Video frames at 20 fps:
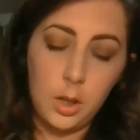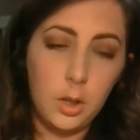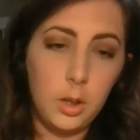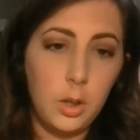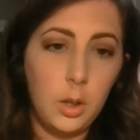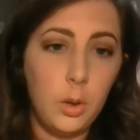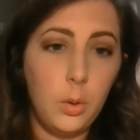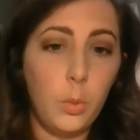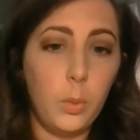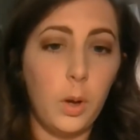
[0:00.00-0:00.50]

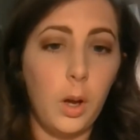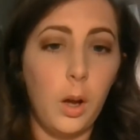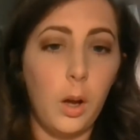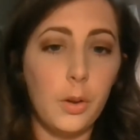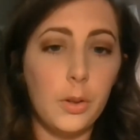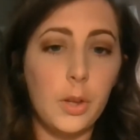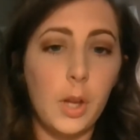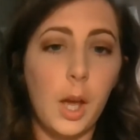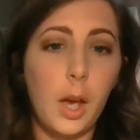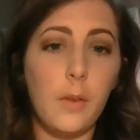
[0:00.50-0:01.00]
You will
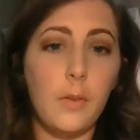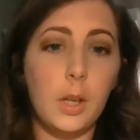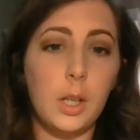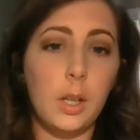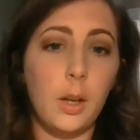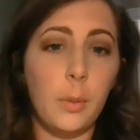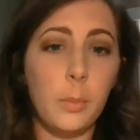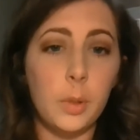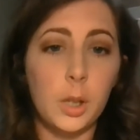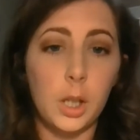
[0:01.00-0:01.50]
also have a
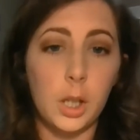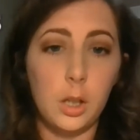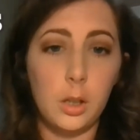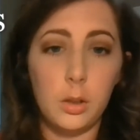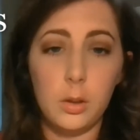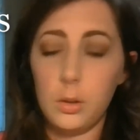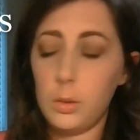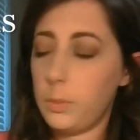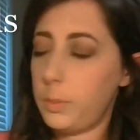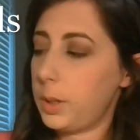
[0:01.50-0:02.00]
number
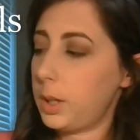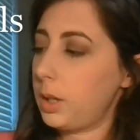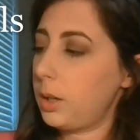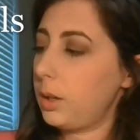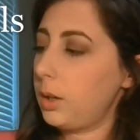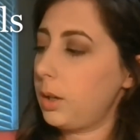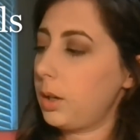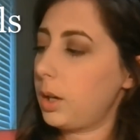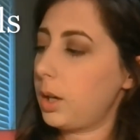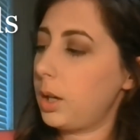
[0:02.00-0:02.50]
cube.
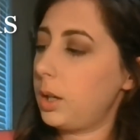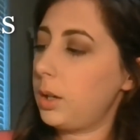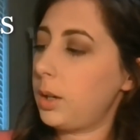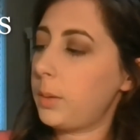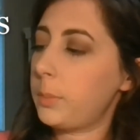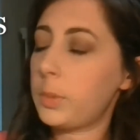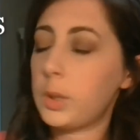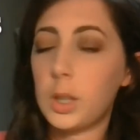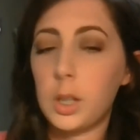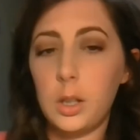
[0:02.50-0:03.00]
A
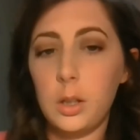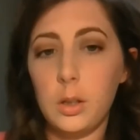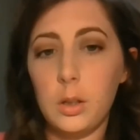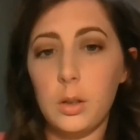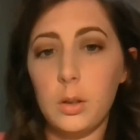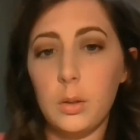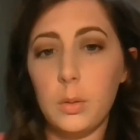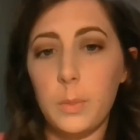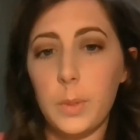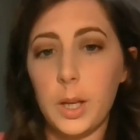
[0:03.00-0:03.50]
number
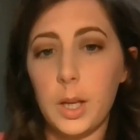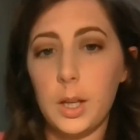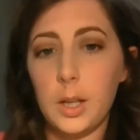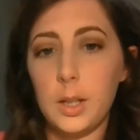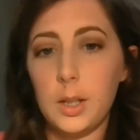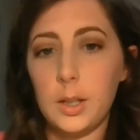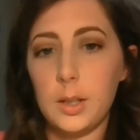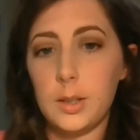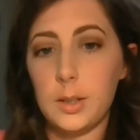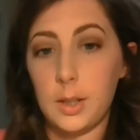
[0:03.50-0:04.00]
cube
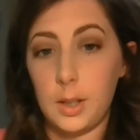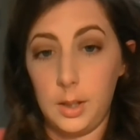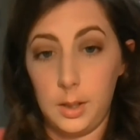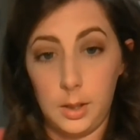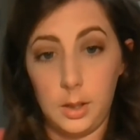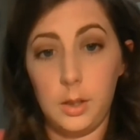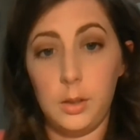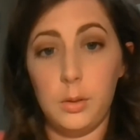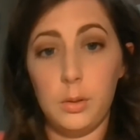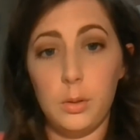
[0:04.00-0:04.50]
is a
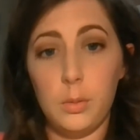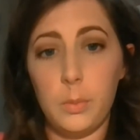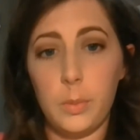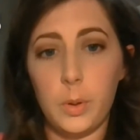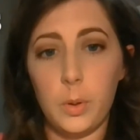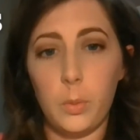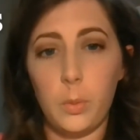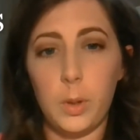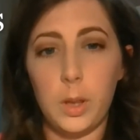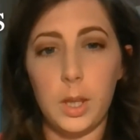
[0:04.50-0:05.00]
cube
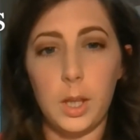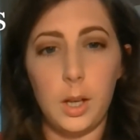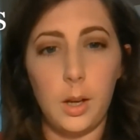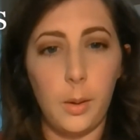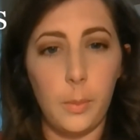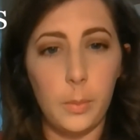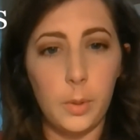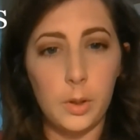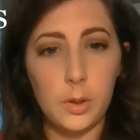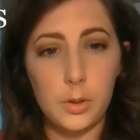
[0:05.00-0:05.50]
with the
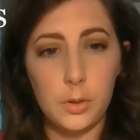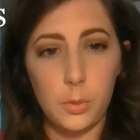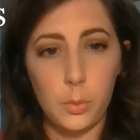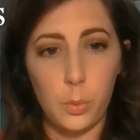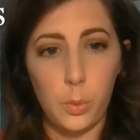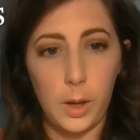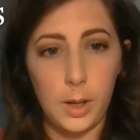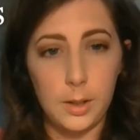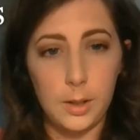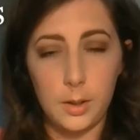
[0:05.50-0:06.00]
numbers
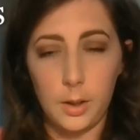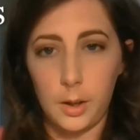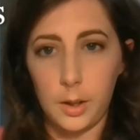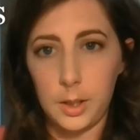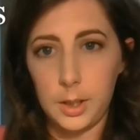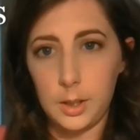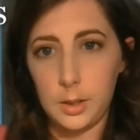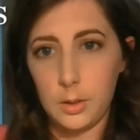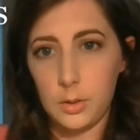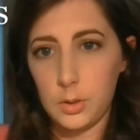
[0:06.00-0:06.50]
written on
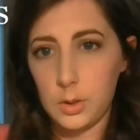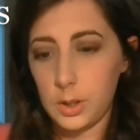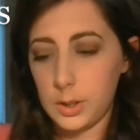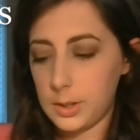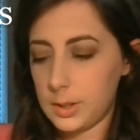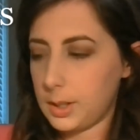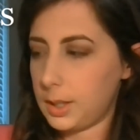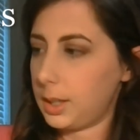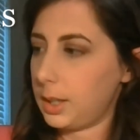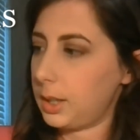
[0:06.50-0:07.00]
it,
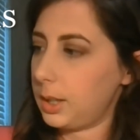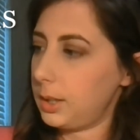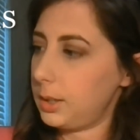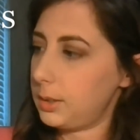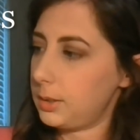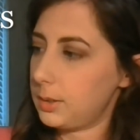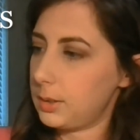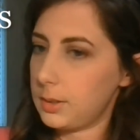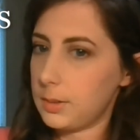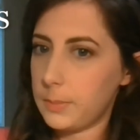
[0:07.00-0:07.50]
just like
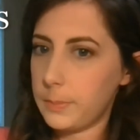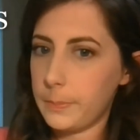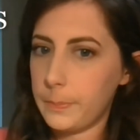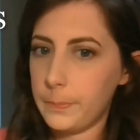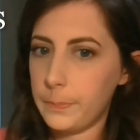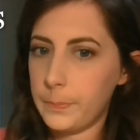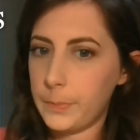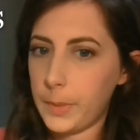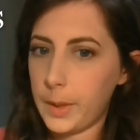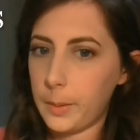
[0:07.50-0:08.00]
this.
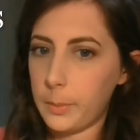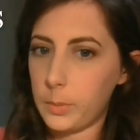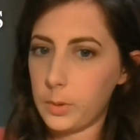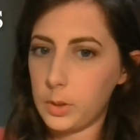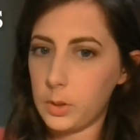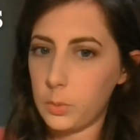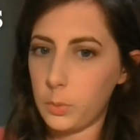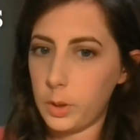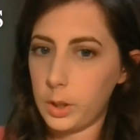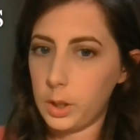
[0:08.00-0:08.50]

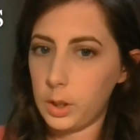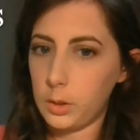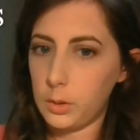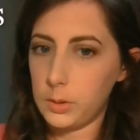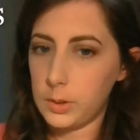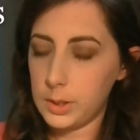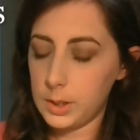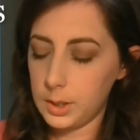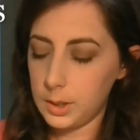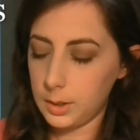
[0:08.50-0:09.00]
Numbers 1 through
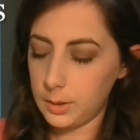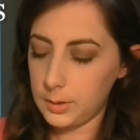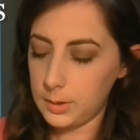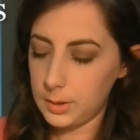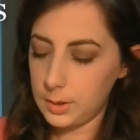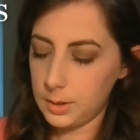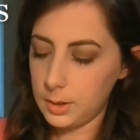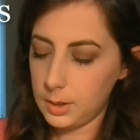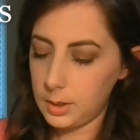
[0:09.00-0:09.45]
6.